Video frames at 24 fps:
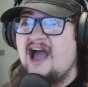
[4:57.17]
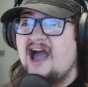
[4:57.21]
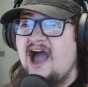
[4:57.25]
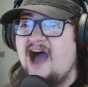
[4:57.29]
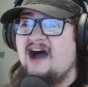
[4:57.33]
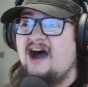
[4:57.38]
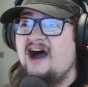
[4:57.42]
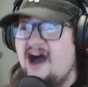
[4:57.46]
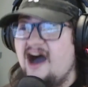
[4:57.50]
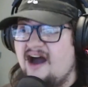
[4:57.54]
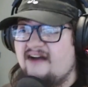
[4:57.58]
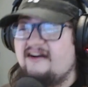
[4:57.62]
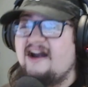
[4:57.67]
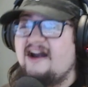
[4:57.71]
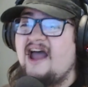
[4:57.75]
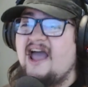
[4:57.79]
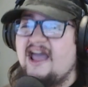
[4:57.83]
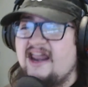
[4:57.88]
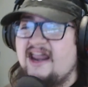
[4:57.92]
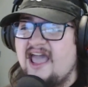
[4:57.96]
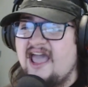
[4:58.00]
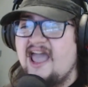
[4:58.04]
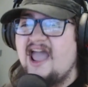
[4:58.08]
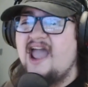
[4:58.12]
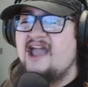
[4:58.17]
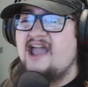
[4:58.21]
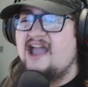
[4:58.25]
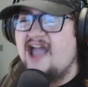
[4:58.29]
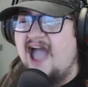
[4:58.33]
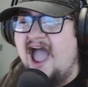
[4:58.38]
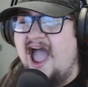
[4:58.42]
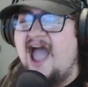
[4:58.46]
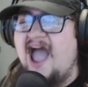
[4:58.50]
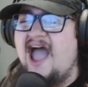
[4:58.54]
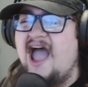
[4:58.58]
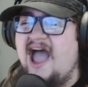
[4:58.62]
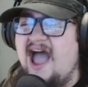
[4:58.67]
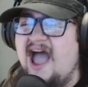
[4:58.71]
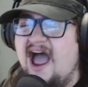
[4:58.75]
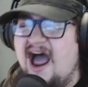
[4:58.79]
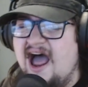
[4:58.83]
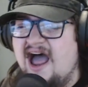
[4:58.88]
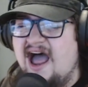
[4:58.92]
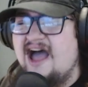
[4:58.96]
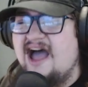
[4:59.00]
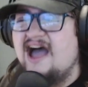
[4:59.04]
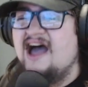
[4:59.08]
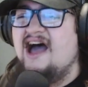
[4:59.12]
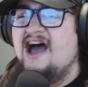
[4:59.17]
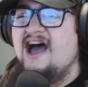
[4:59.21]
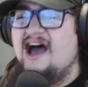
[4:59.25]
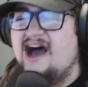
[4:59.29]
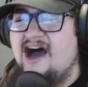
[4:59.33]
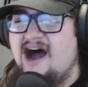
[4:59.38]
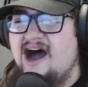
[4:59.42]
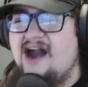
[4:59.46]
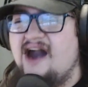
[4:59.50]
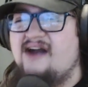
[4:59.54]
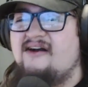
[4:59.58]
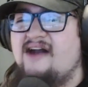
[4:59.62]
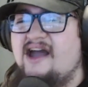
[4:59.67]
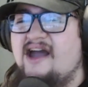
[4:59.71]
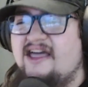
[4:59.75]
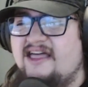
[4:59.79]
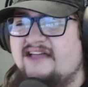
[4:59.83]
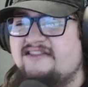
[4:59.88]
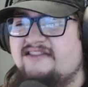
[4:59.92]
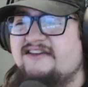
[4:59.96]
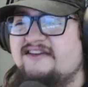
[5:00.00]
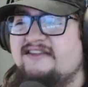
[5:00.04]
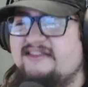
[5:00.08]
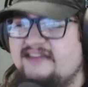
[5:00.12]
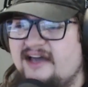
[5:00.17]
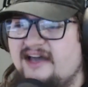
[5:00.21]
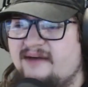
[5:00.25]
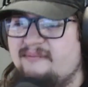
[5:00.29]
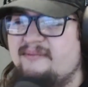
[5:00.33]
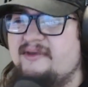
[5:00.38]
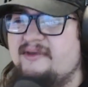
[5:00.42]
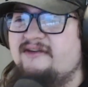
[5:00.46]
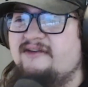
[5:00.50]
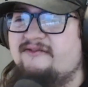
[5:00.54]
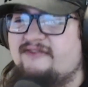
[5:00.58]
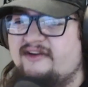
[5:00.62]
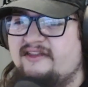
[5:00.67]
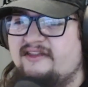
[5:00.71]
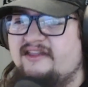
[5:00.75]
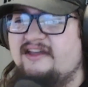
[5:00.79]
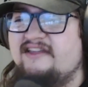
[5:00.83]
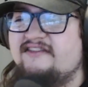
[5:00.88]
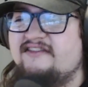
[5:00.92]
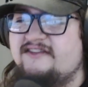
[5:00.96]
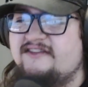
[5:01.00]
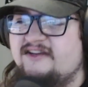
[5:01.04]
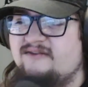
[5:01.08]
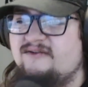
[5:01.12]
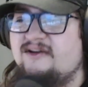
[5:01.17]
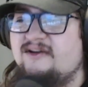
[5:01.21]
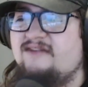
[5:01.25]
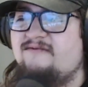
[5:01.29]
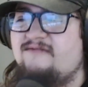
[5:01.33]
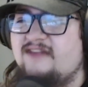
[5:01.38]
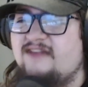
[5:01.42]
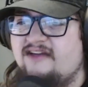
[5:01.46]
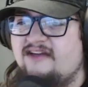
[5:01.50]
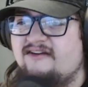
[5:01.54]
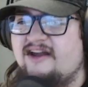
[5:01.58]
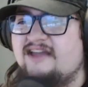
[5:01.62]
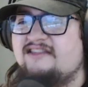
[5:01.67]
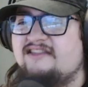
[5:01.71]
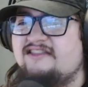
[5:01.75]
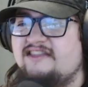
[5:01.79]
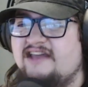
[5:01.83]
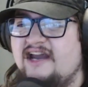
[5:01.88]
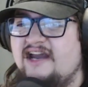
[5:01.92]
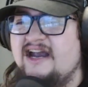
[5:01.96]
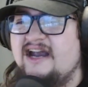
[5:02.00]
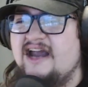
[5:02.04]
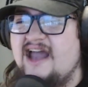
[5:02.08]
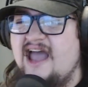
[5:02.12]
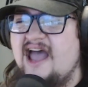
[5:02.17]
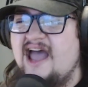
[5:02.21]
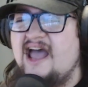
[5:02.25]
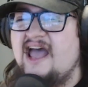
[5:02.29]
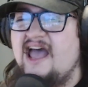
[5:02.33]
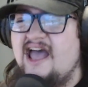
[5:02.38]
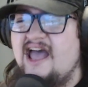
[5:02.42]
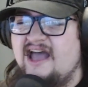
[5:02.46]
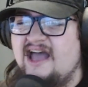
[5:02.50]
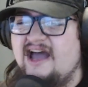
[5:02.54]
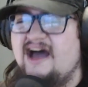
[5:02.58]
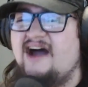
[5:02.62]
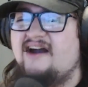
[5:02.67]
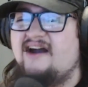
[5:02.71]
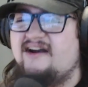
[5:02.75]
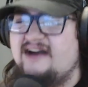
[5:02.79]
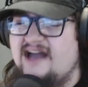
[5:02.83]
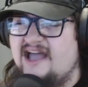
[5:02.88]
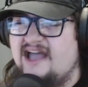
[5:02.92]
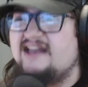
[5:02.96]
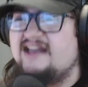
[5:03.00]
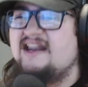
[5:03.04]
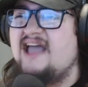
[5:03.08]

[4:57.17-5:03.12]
All right. All right, that's a W for the instant replay right there. All right.